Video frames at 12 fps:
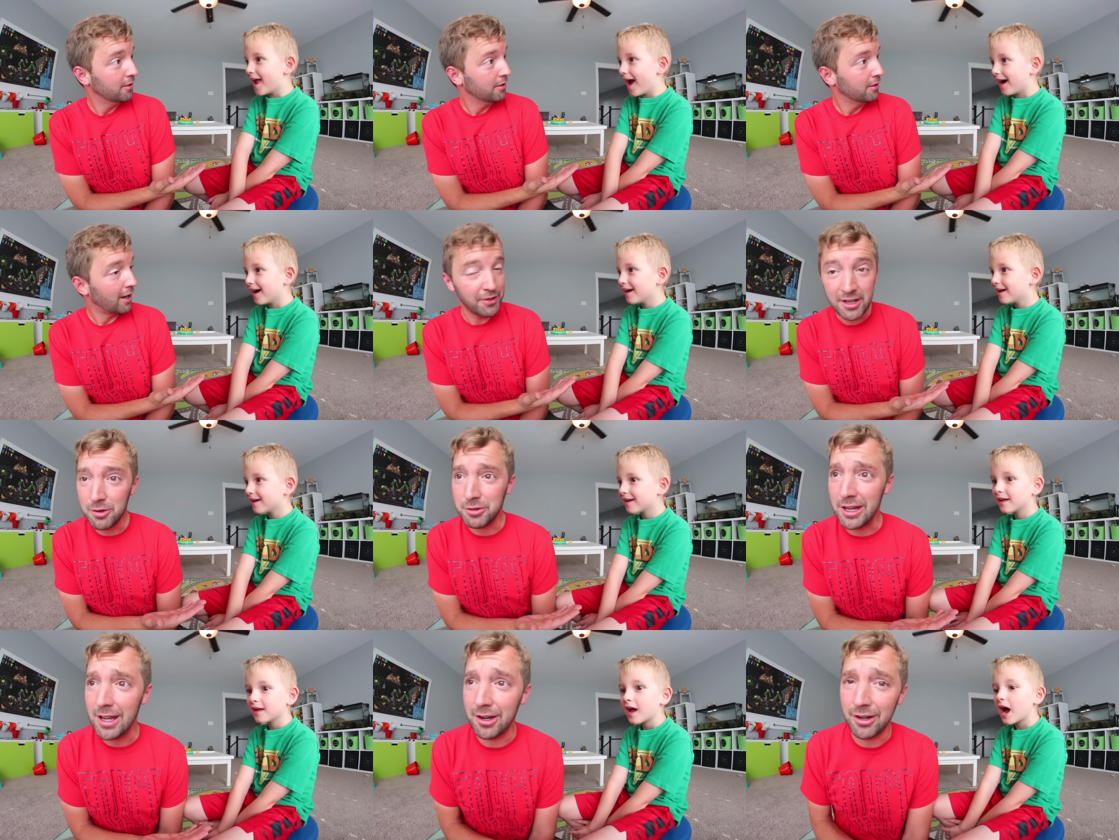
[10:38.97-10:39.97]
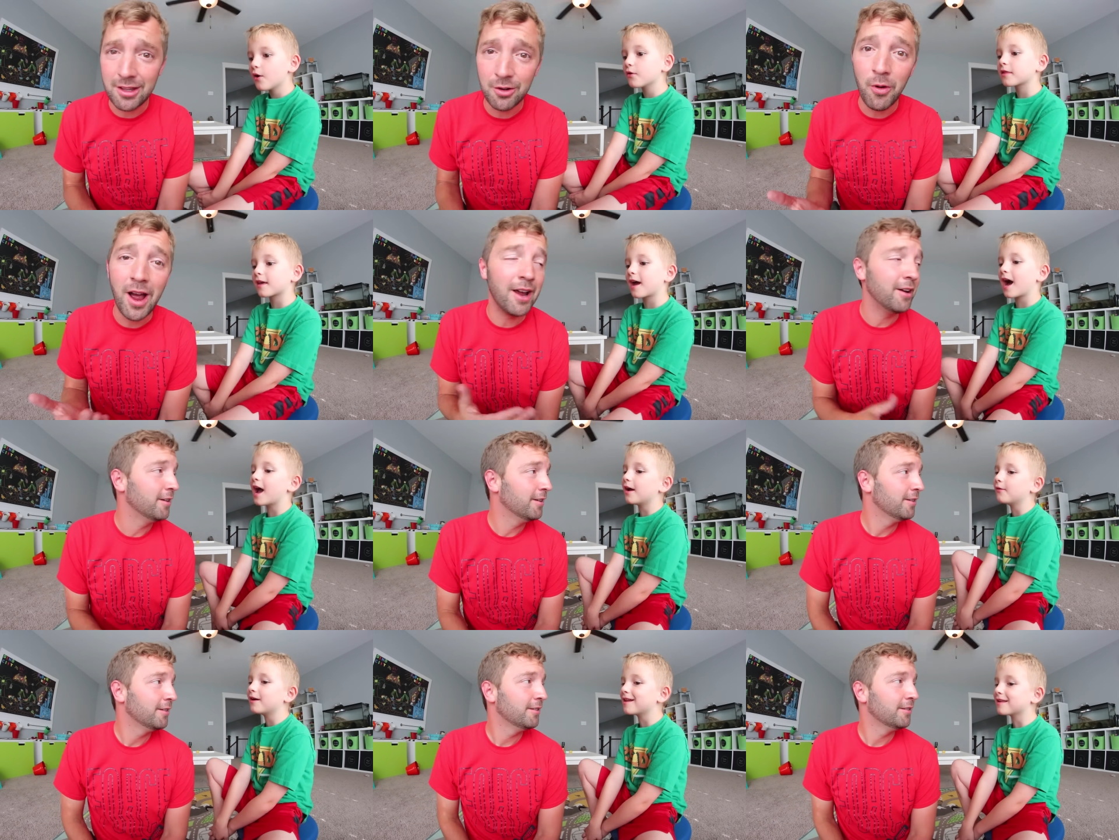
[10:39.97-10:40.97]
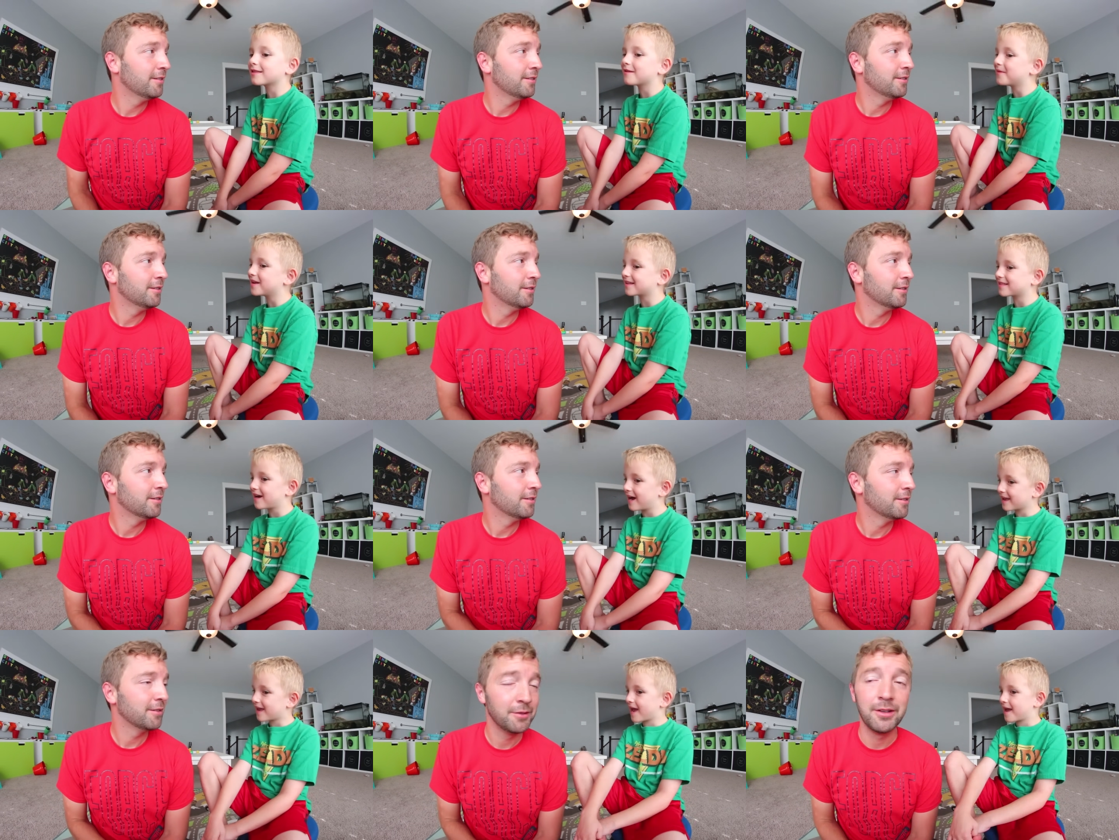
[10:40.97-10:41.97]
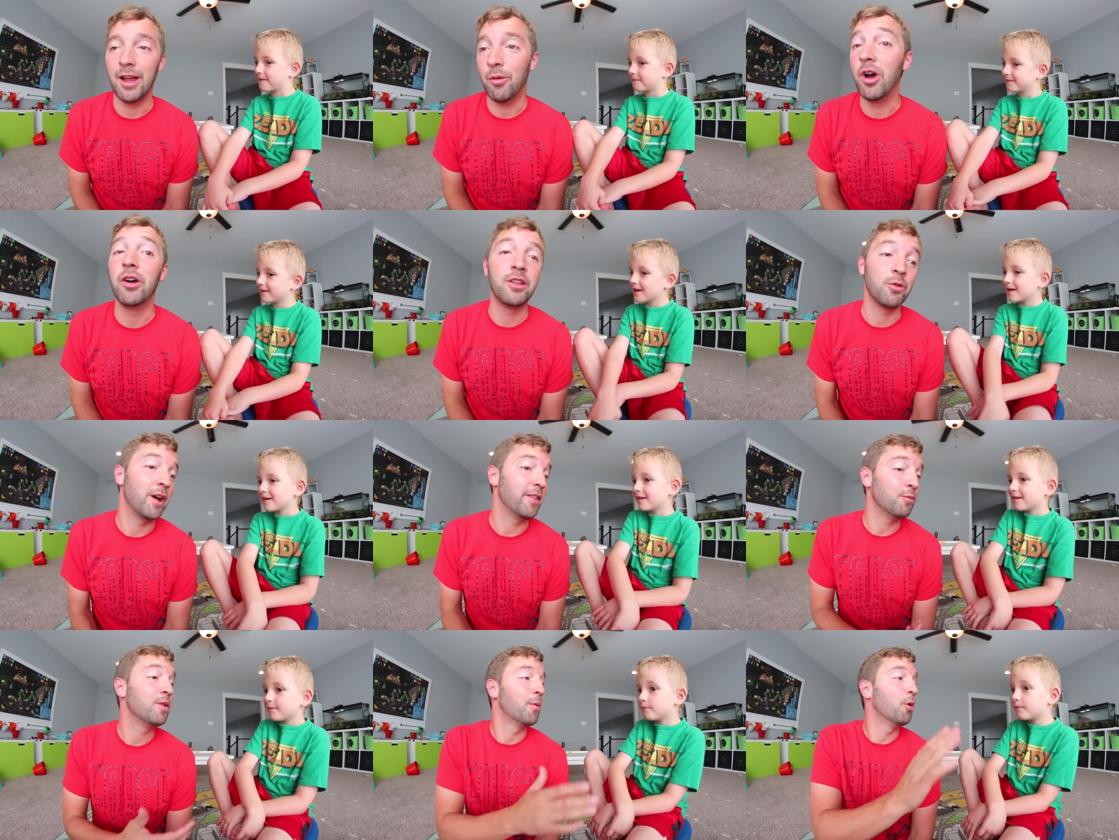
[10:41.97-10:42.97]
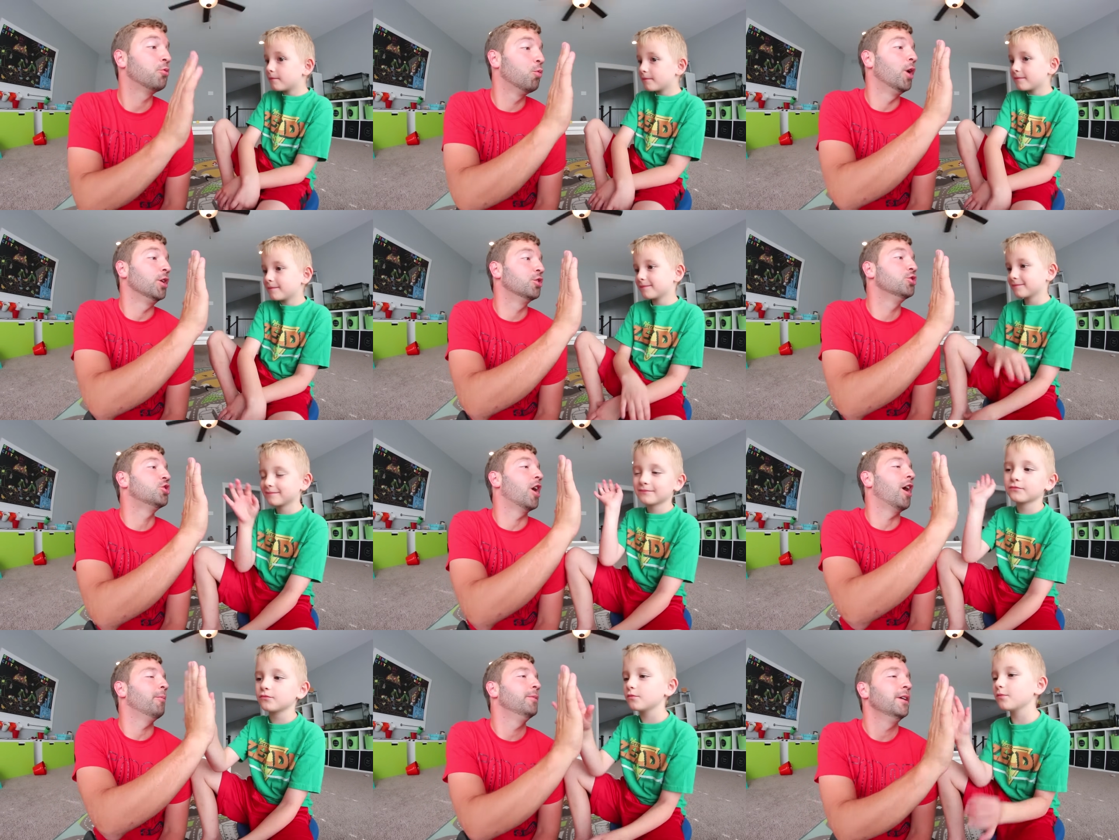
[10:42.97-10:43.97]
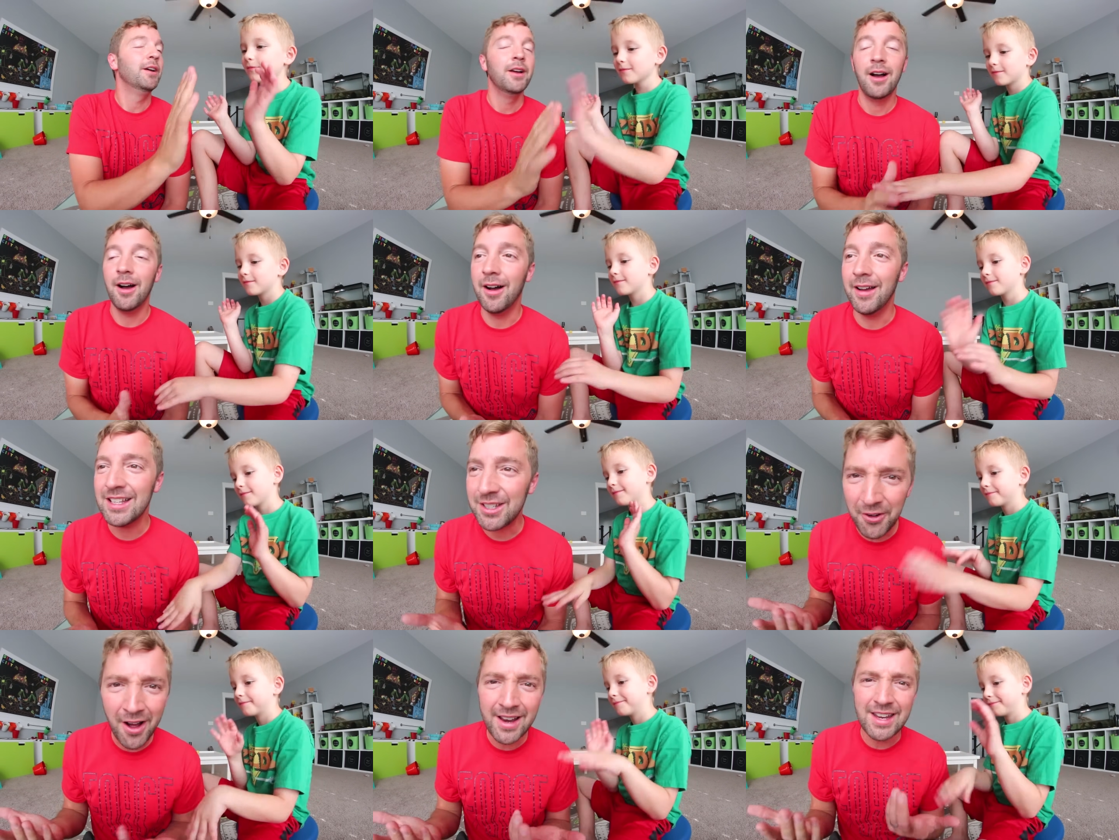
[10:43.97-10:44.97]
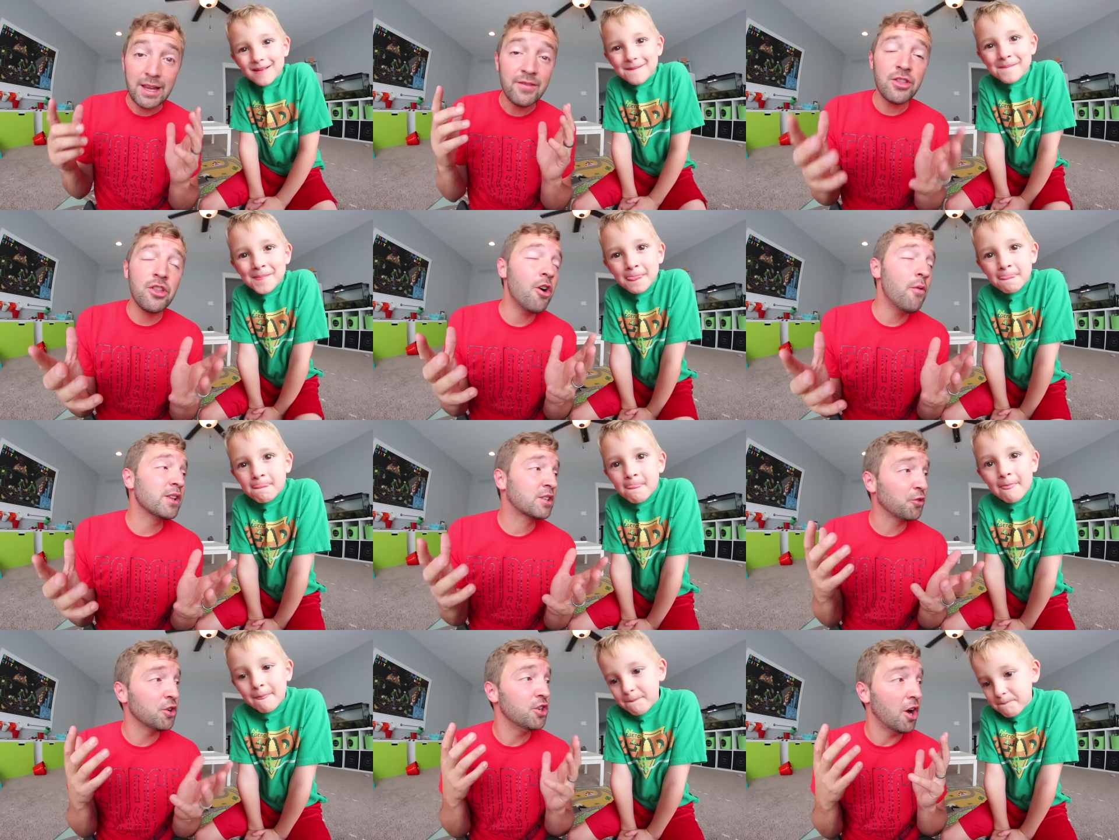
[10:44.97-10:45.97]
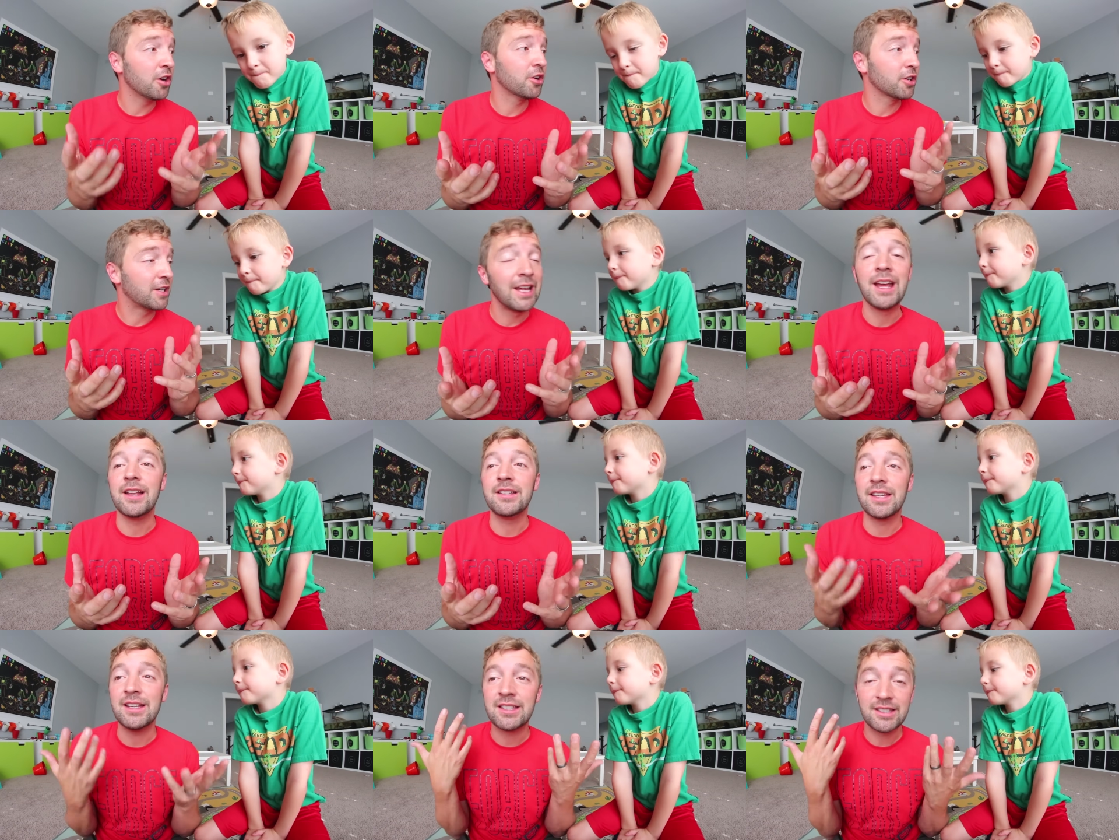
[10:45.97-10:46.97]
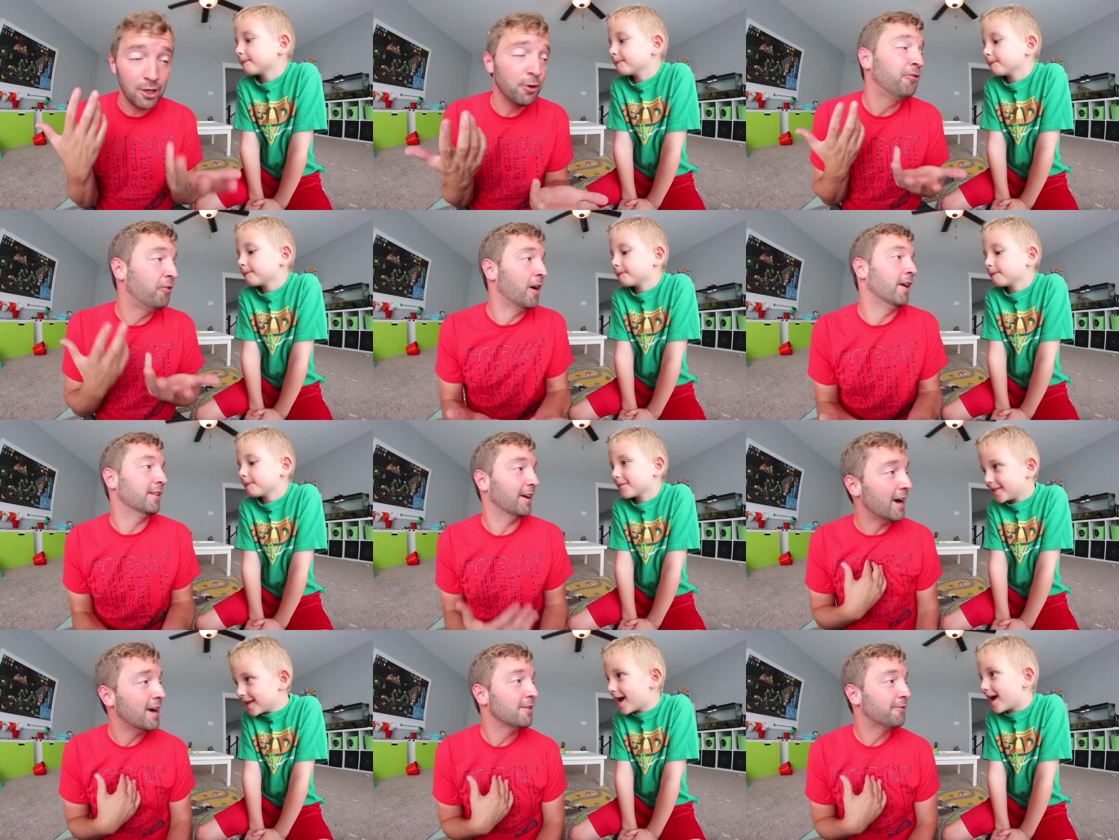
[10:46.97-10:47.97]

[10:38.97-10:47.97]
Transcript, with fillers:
Speaker 1: Yeah. I think you
Speaker 2: did. Either way. I wanted to be a tie game.
Speaker 1: Yeah, well, either way, we both won. Good job. It's fun. Even though it's for younger kids, it's still fun. Like, I